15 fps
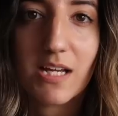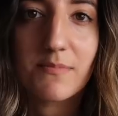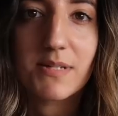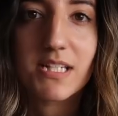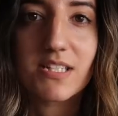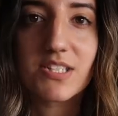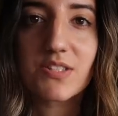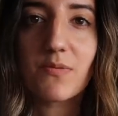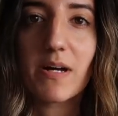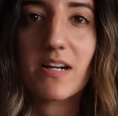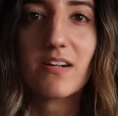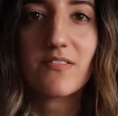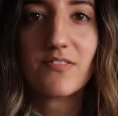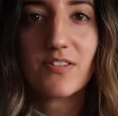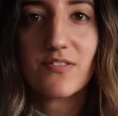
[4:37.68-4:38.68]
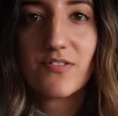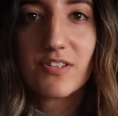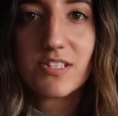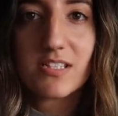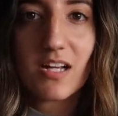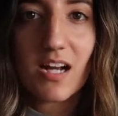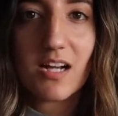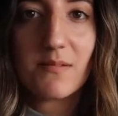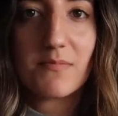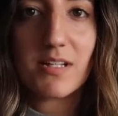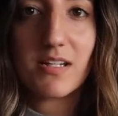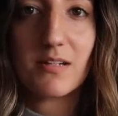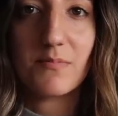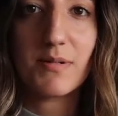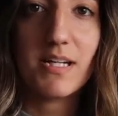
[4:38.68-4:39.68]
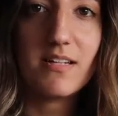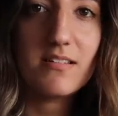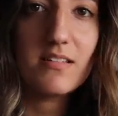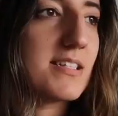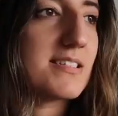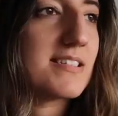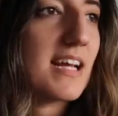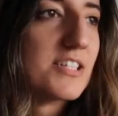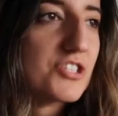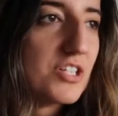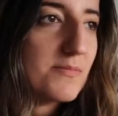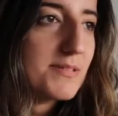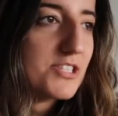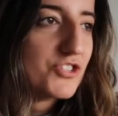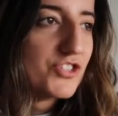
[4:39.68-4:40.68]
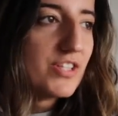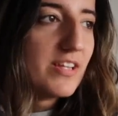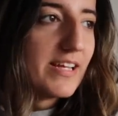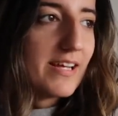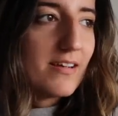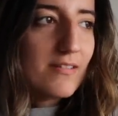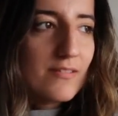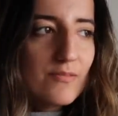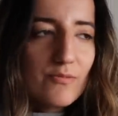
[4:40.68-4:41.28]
I'm in a sweater for the first time in a bit because it's actually a bit chilly.